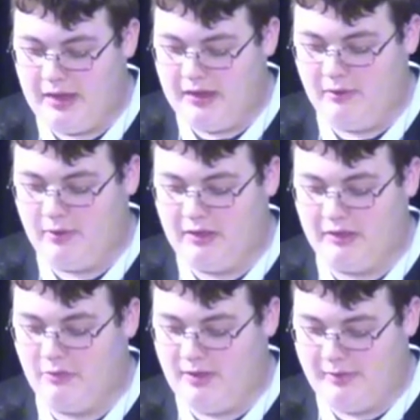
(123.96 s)
I didn't want
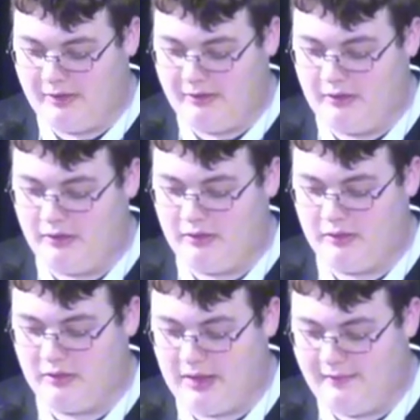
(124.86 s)
to tell my
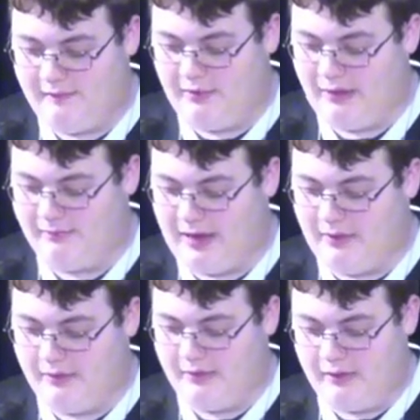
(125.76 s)
parents. I felt like a
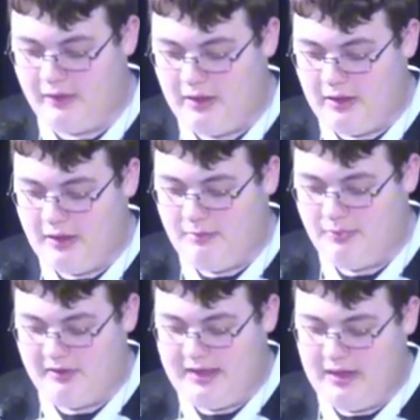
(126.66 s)
bother.
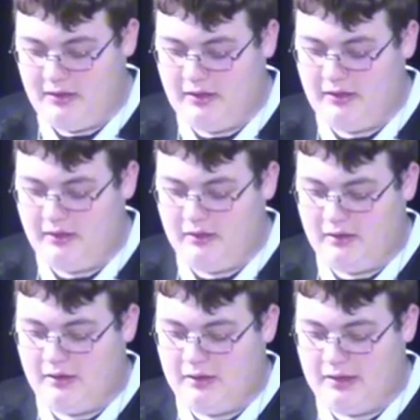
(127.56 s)
But that night,
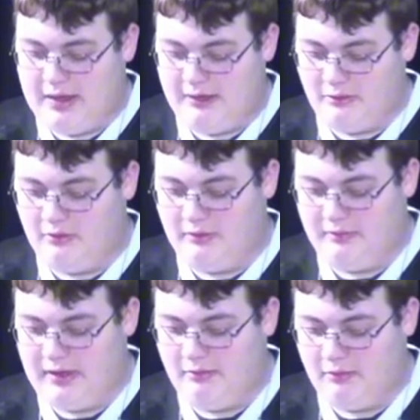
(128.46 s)
I told
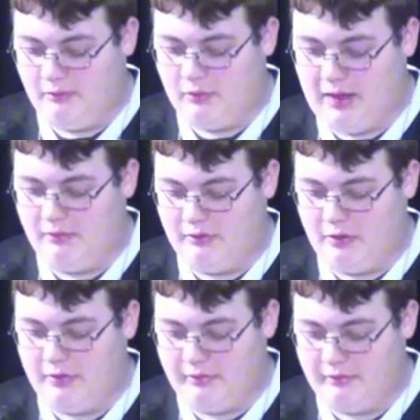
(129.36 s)
them that what I was
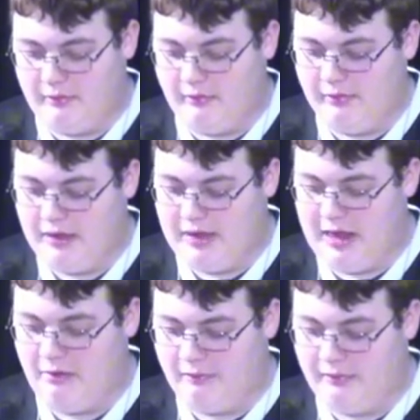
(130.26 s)
going through and
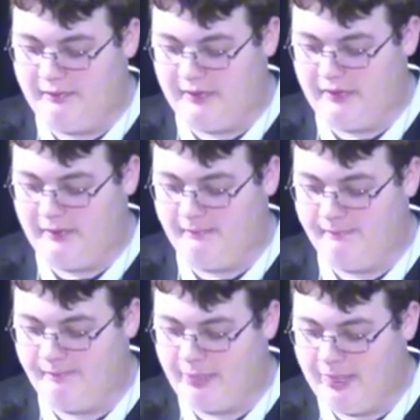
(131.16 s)
how I was feeling.
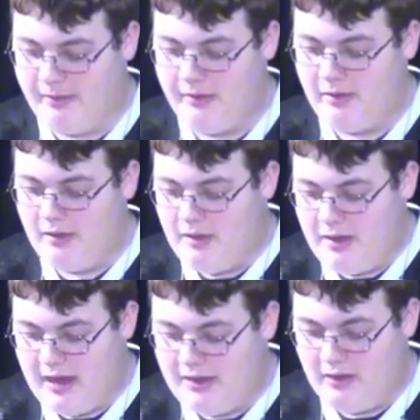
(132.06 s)

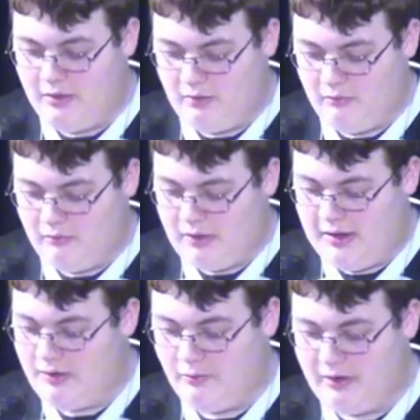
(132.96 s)
I didn't
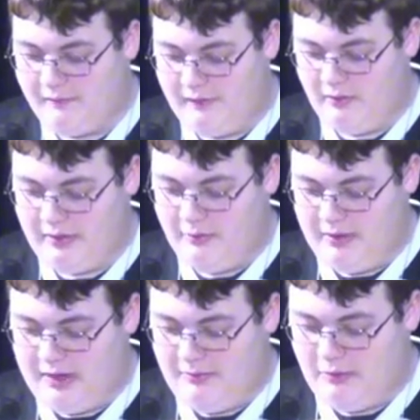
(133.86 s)
want to feel that
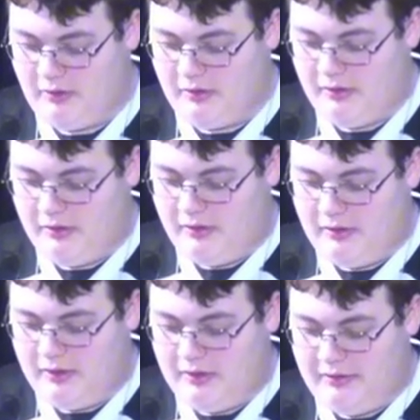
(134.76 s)
way anymore.
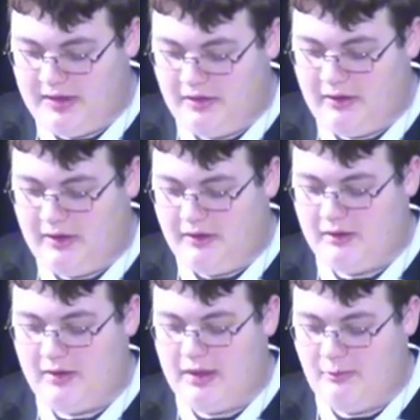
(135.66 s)
That
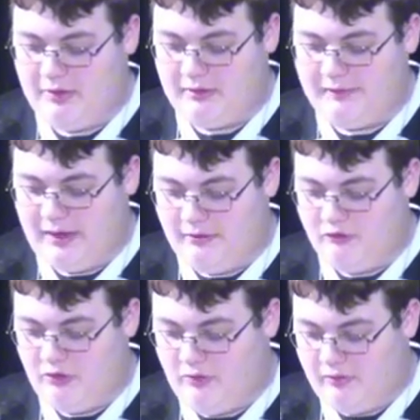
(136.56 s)
night, I went to
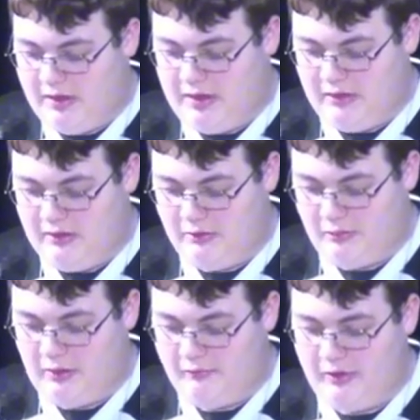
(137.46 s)
Father Joe, and he's
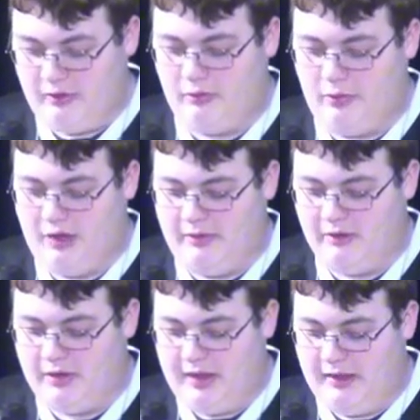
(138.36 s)
one of the reasons why I'm
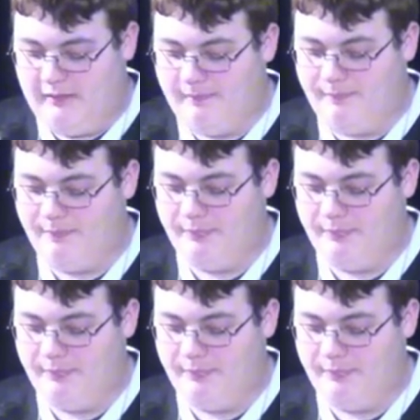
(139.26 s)
here today.